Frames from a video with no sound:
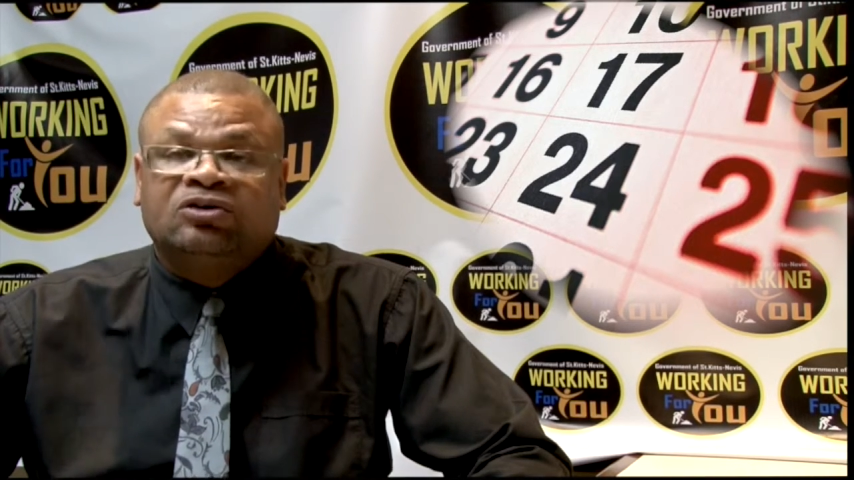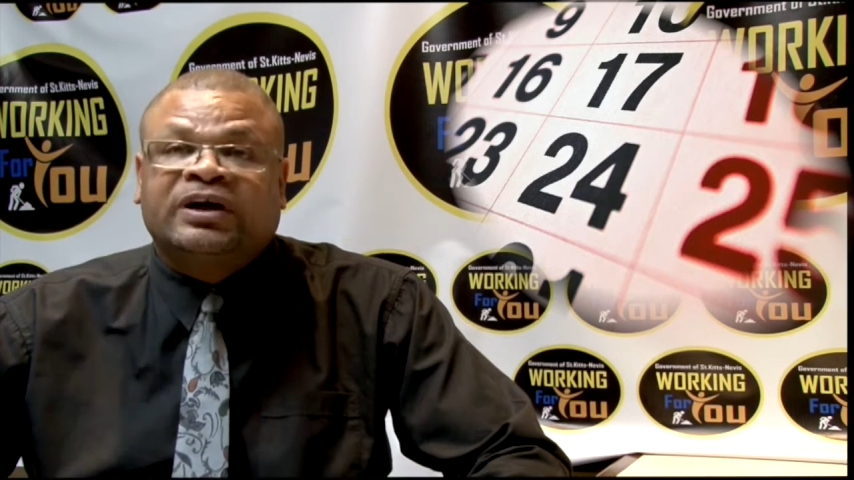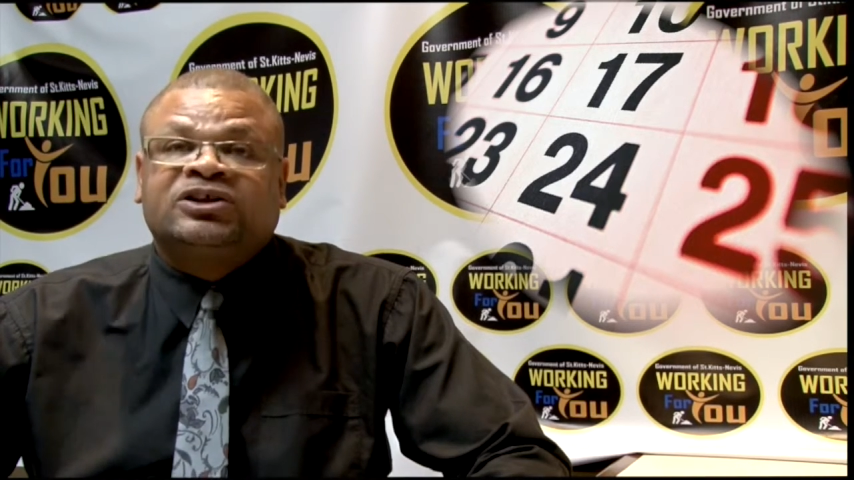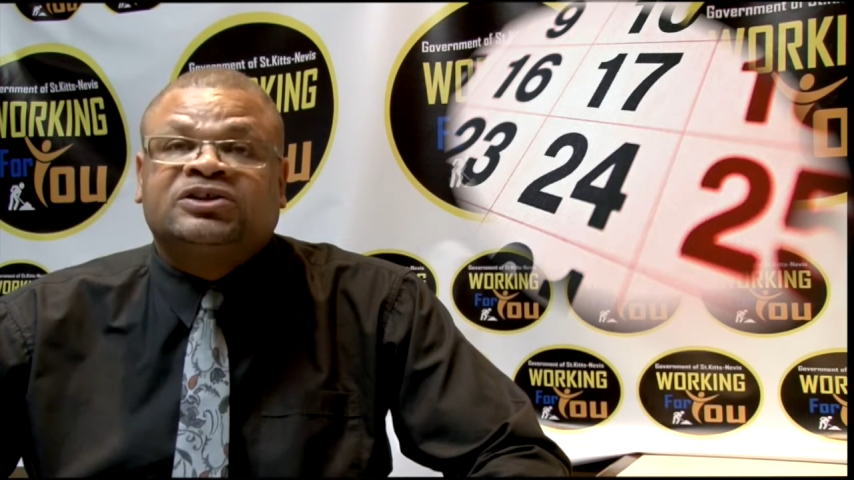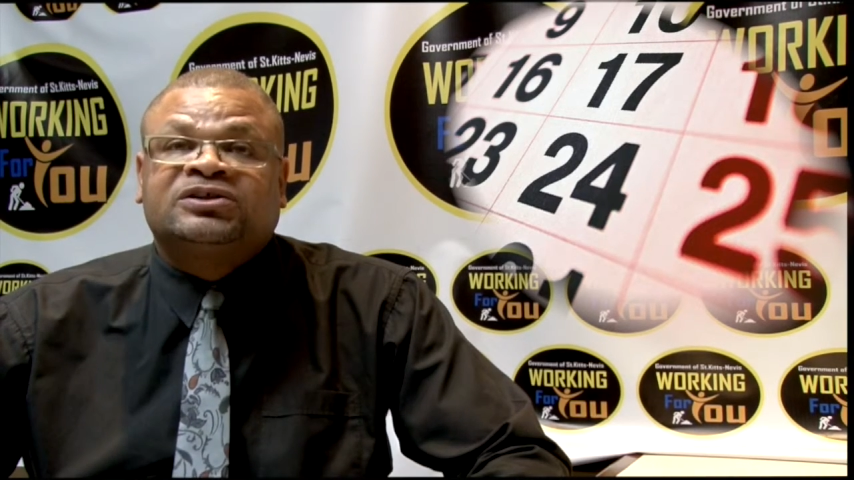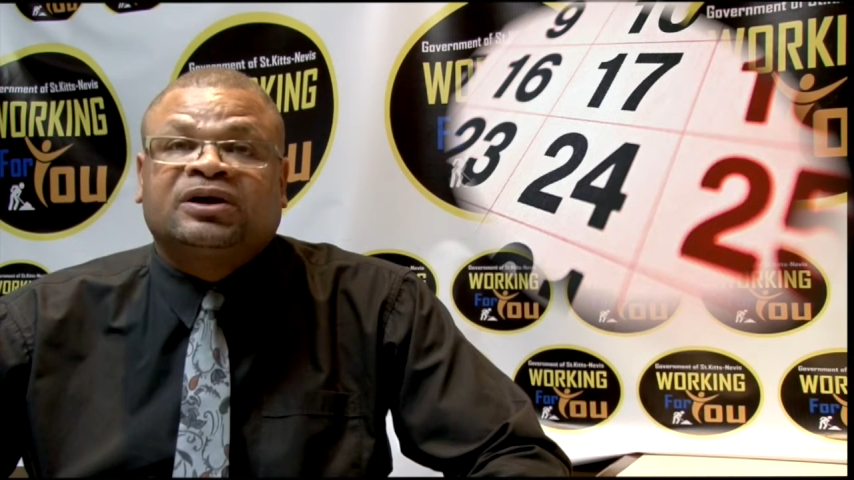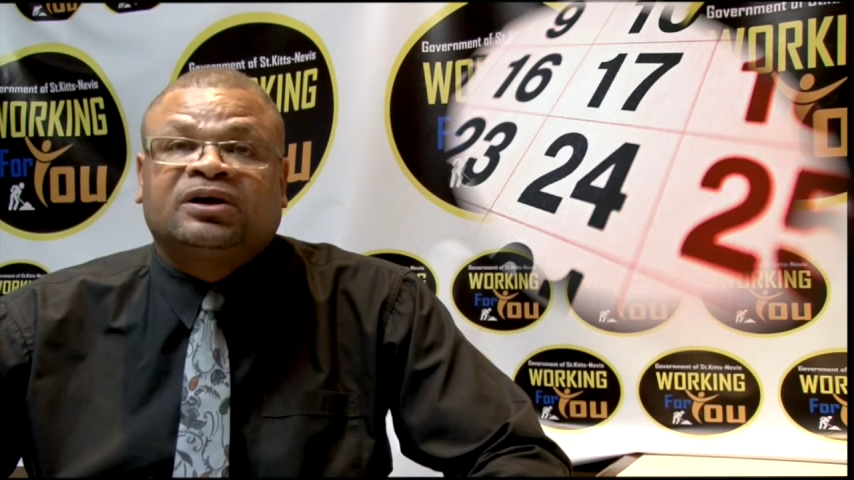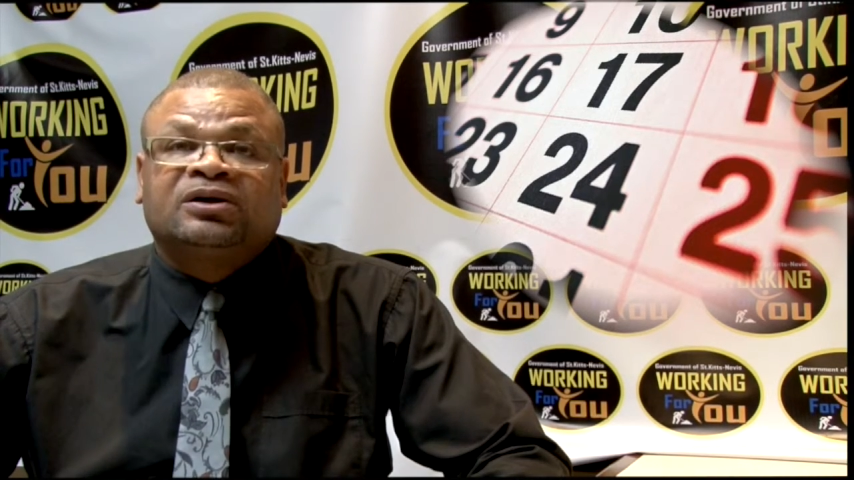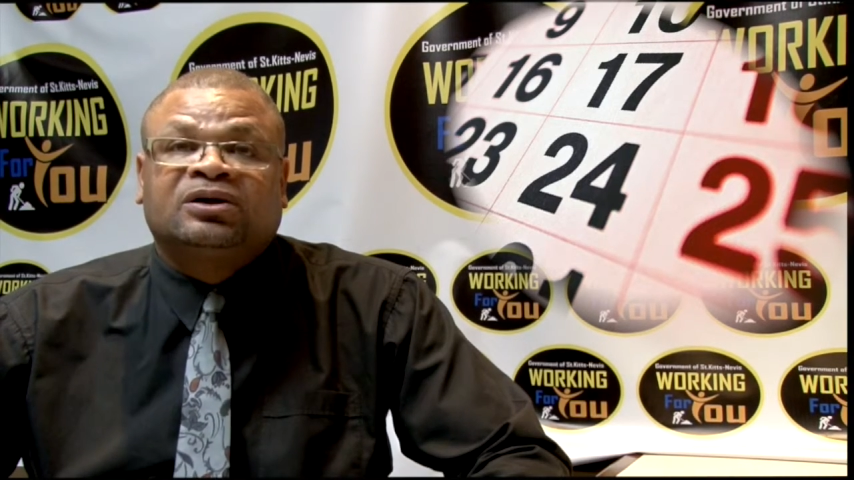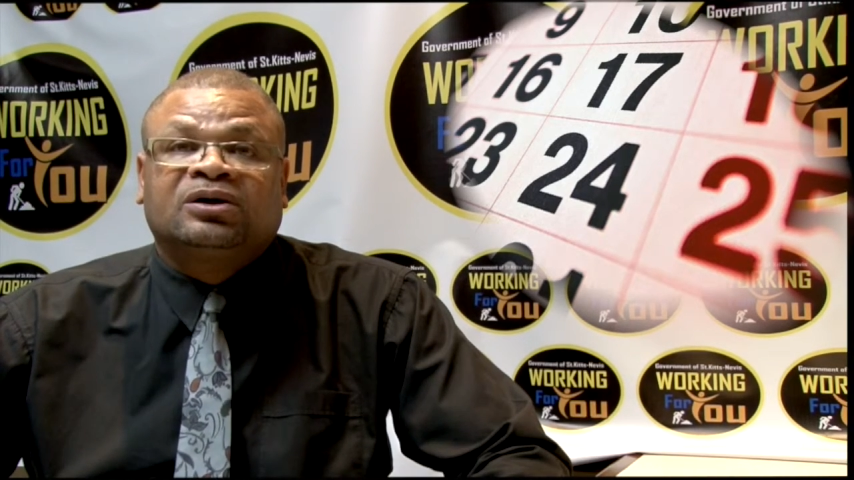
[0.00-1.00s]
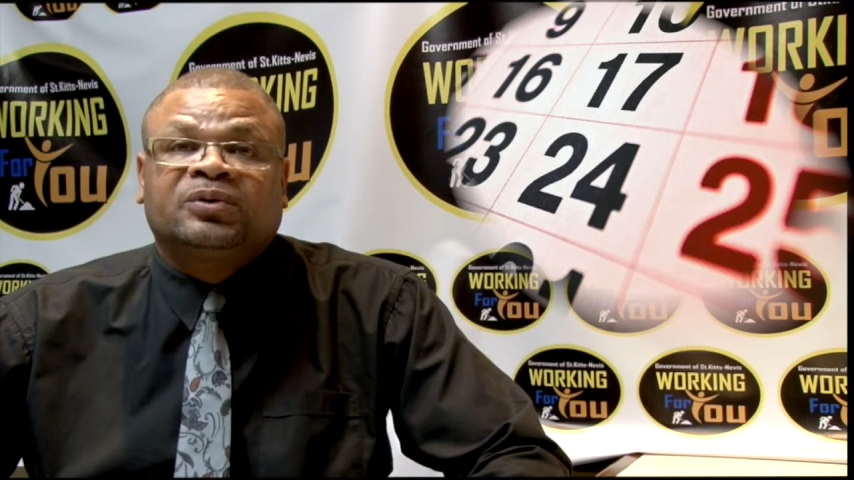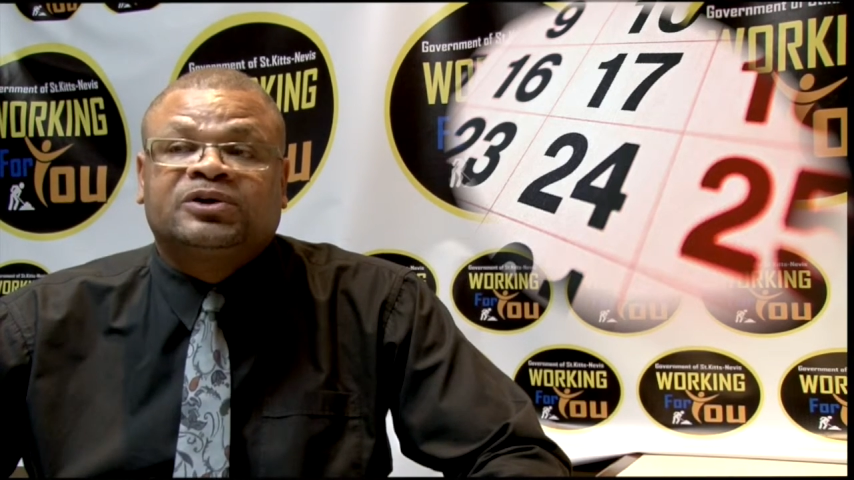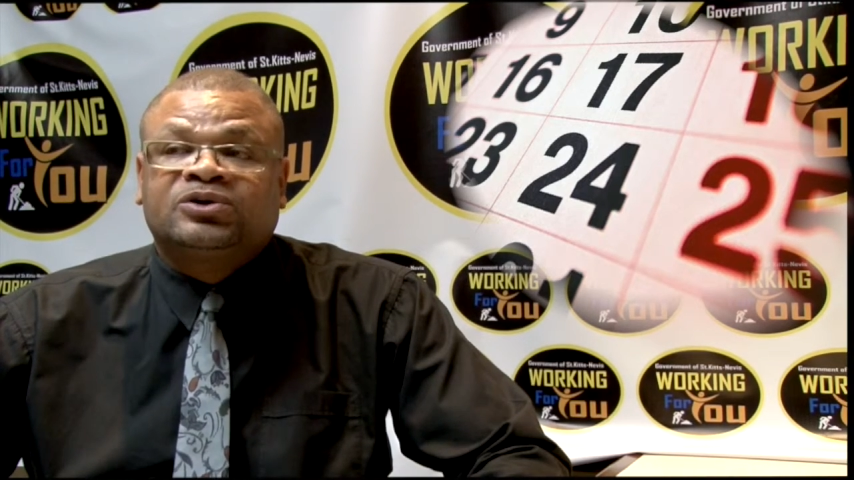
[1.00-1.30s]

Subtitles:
registered with